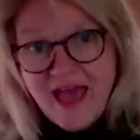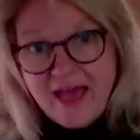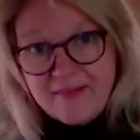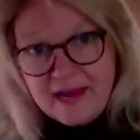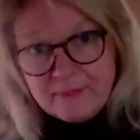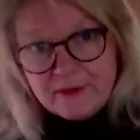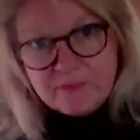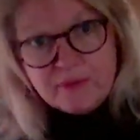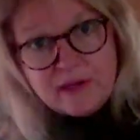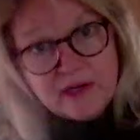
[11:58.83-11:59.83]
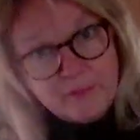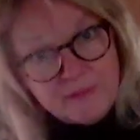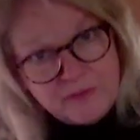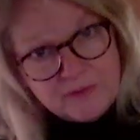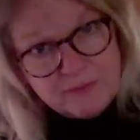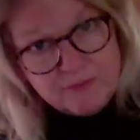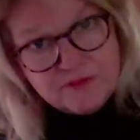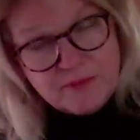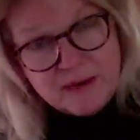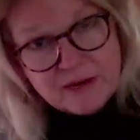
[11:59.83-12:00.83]
And then I'm going to put a little bit of the
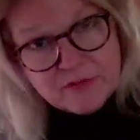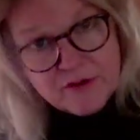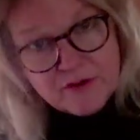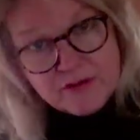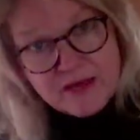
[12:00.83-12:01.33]
tomato sauce